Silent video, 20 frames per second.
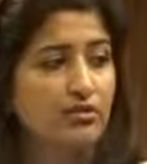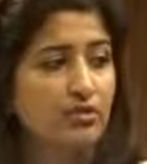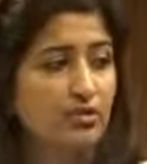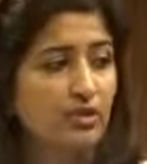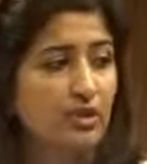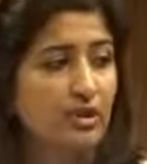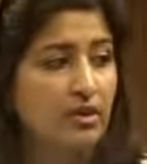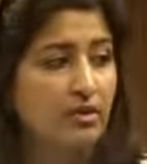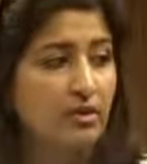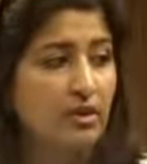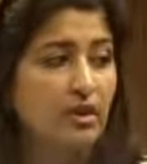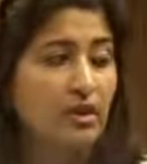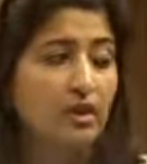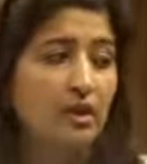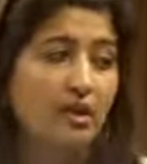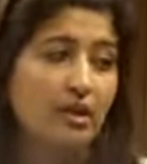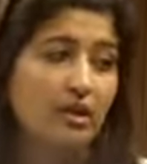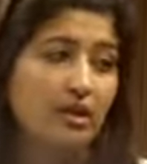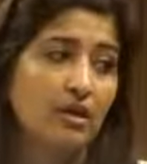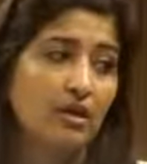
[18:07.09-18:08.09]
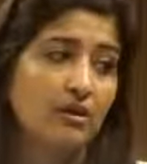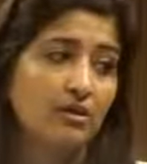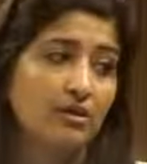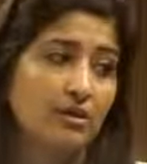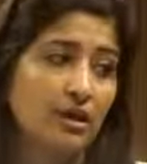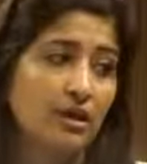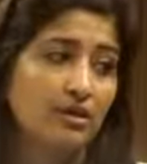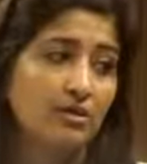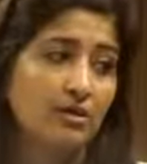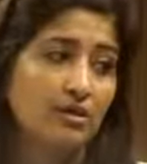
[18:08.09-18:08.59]

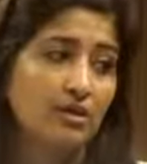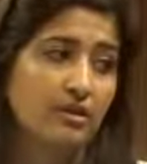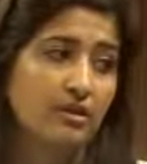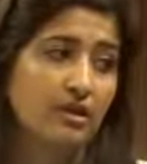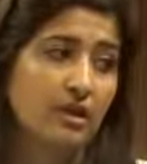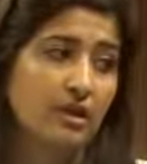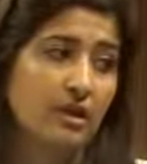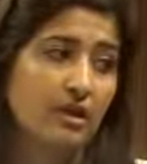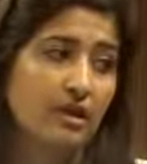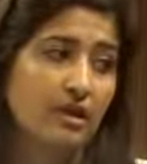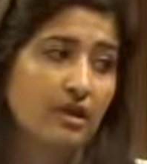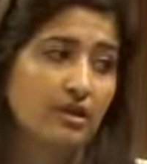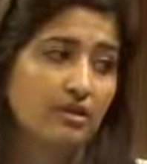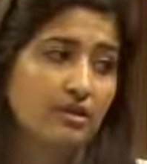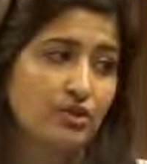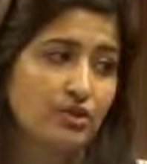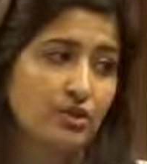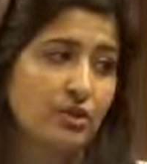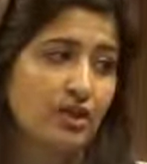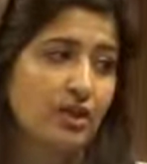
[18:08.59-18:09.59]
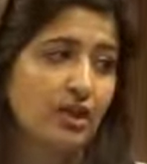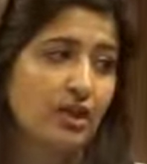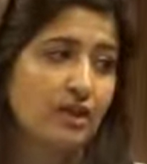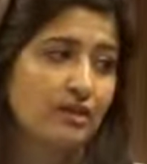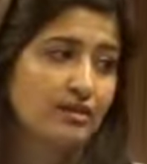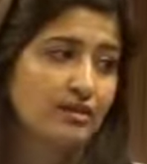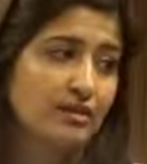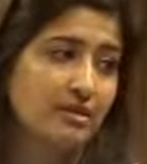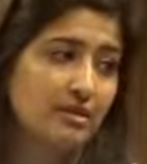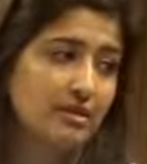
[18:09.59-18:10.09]

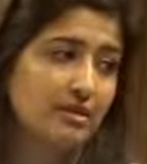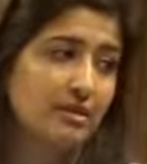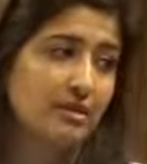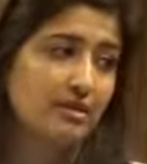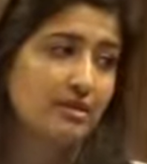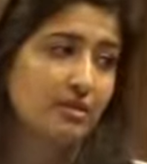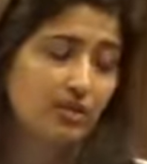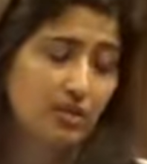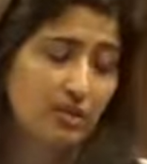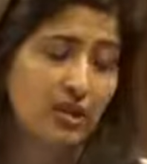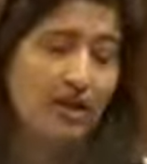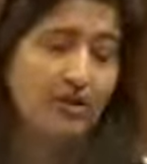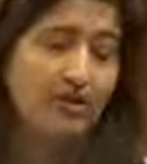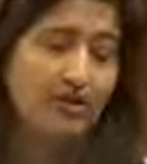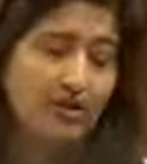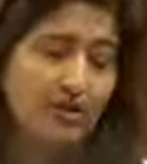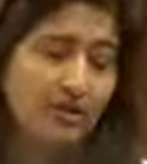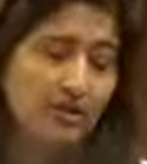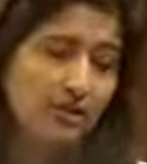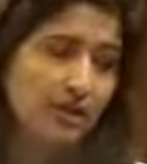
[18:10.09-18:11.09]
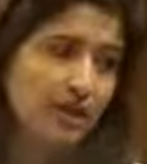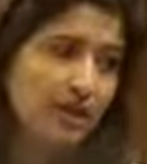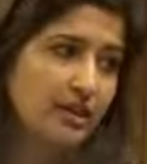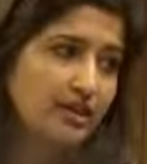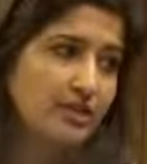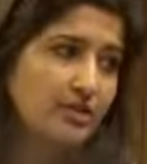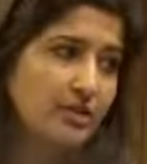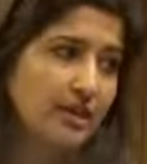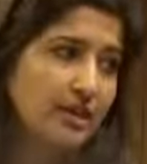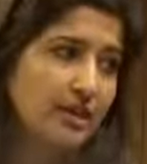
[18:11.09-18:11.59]

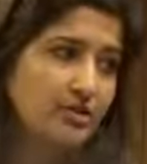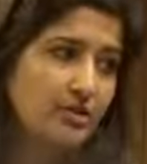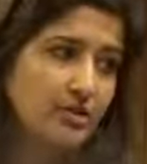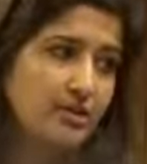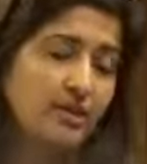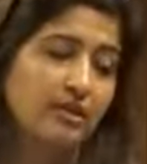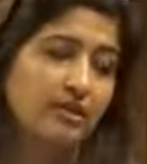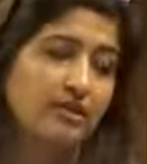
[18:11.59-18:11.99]
338,000